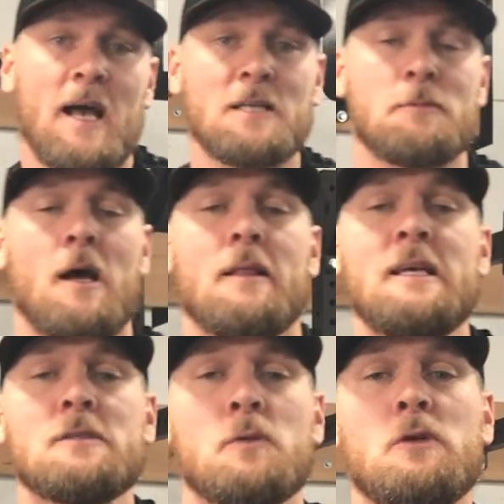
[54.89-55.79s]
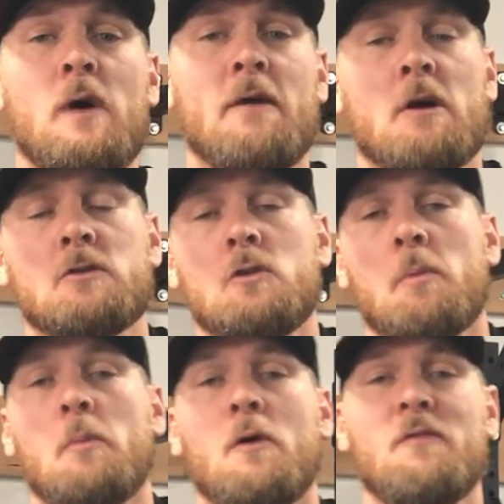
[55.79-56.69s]
And last but not least, we do have our
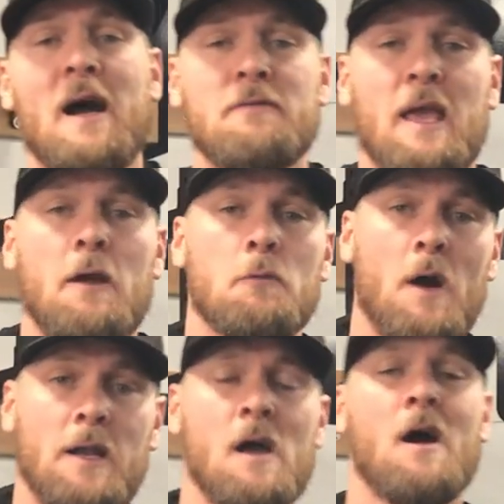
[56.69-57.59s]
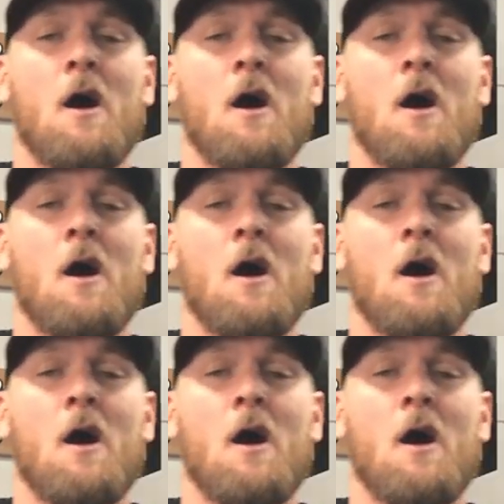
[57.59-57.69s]
Super Bowl 5K run